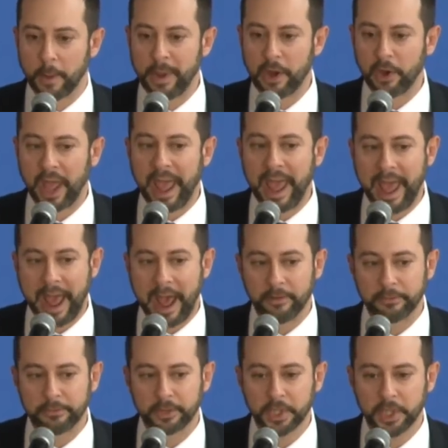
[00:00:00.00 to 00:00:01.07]
about
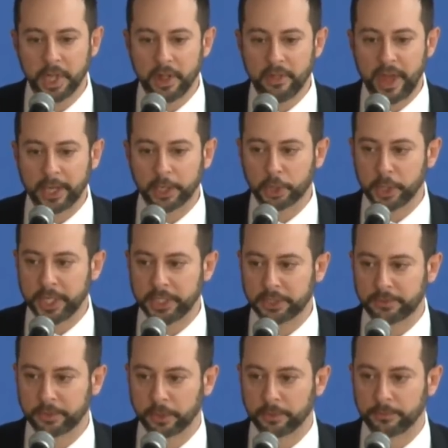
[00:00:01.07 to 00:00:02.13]
half. That
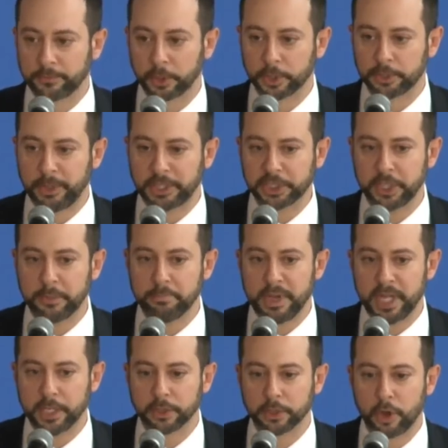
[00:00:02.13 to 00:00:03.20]
creates for especially
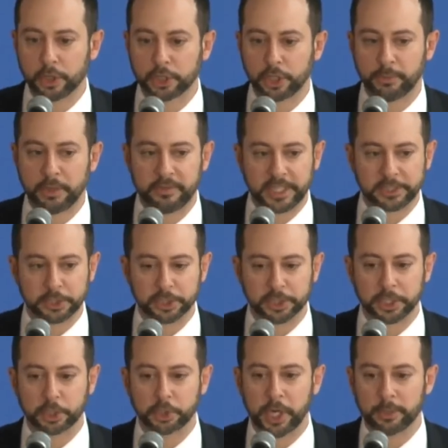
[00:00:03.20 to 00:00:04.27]
mid and long-term investors
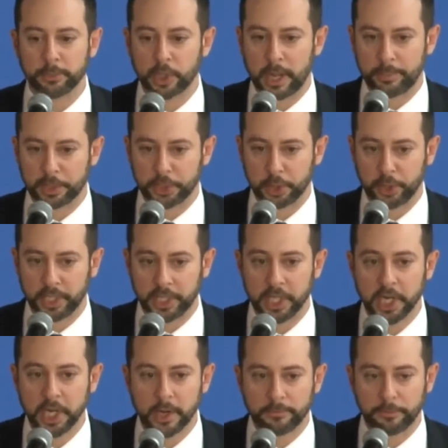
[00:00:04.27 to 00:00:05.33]
an incredible opportunity
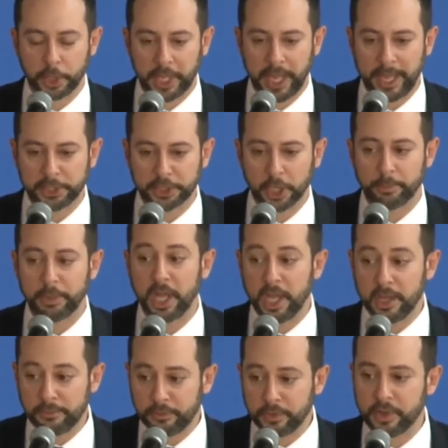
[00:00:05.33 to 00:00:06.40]
for catch-up
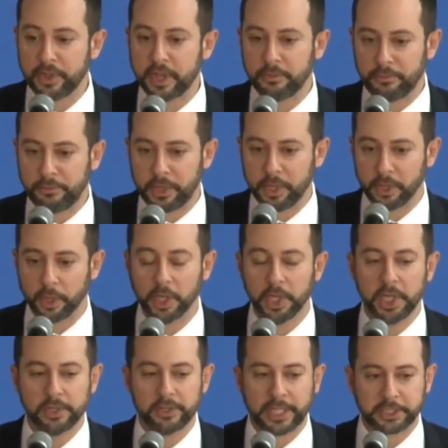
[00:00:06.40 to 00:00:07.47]
if they feel
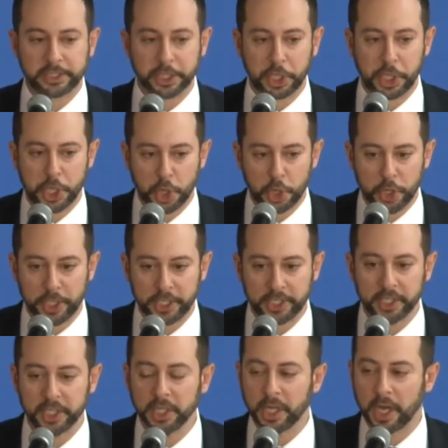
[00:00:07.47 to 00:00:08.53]
that
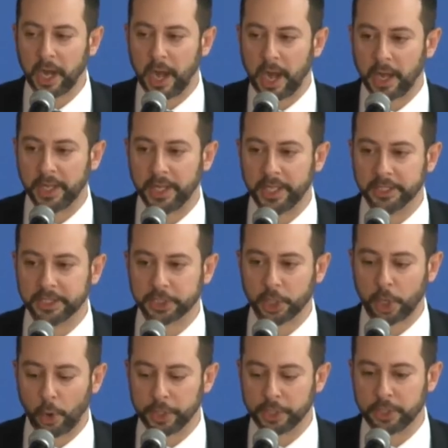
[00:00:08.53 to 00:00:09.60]
security is
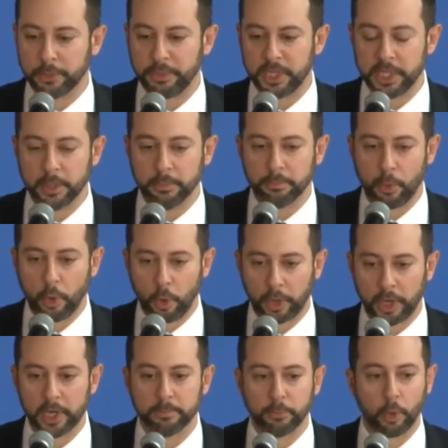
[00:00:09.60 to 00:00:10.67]
going to be
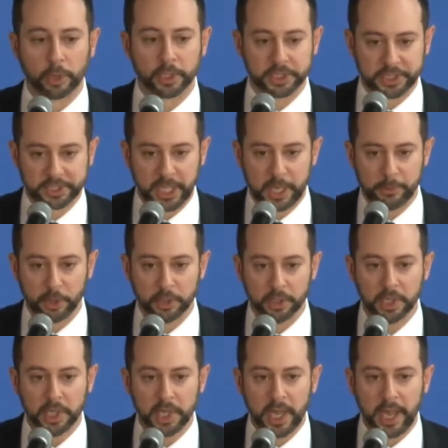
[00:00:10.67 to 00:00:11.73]
more and more stable.
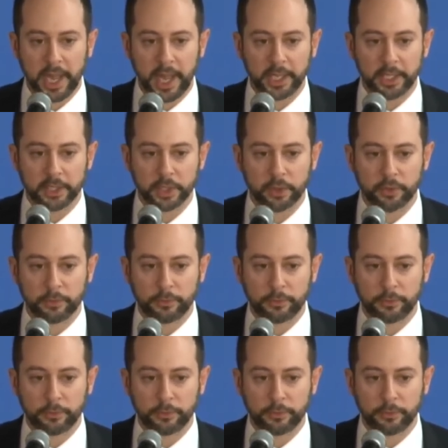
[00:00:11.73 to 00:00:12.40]
And